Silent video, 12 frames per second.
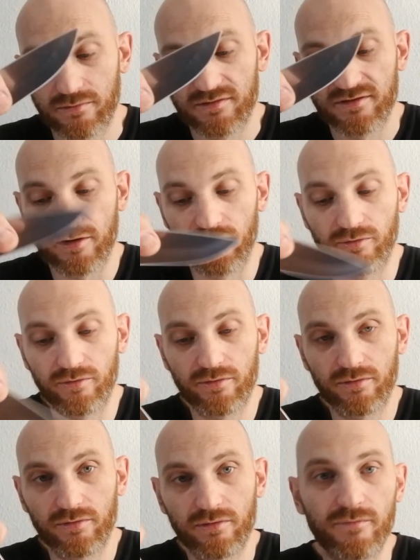So
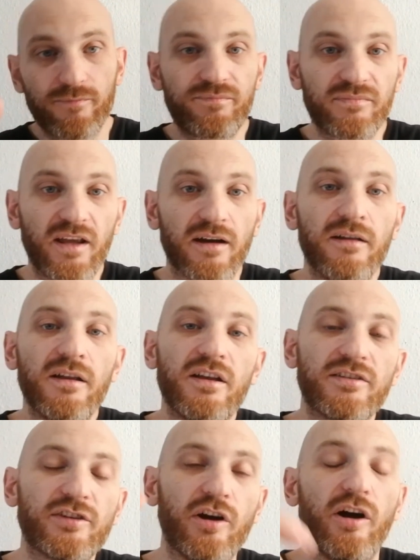yeah,
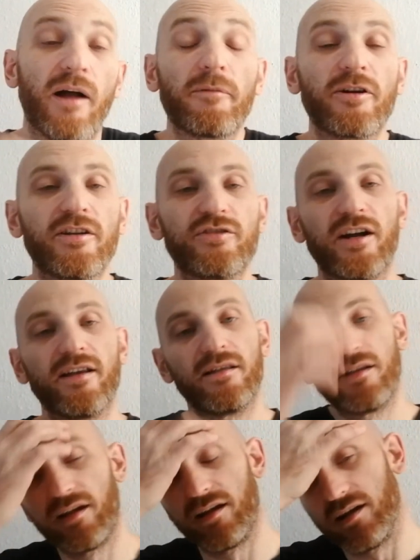so I'm gonna
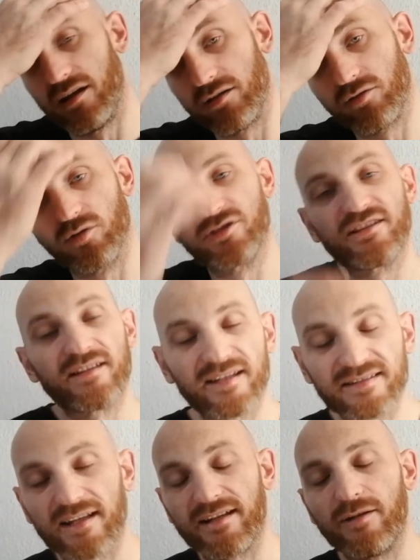run the torture
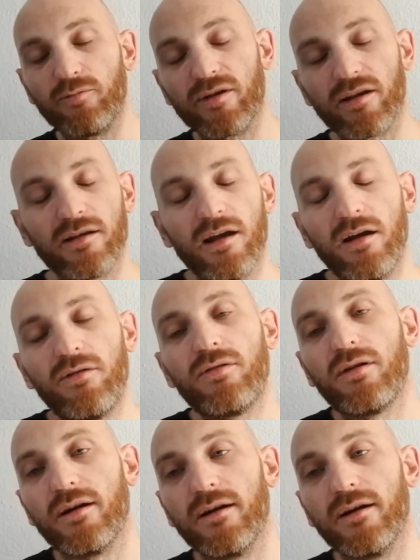test I did with it now.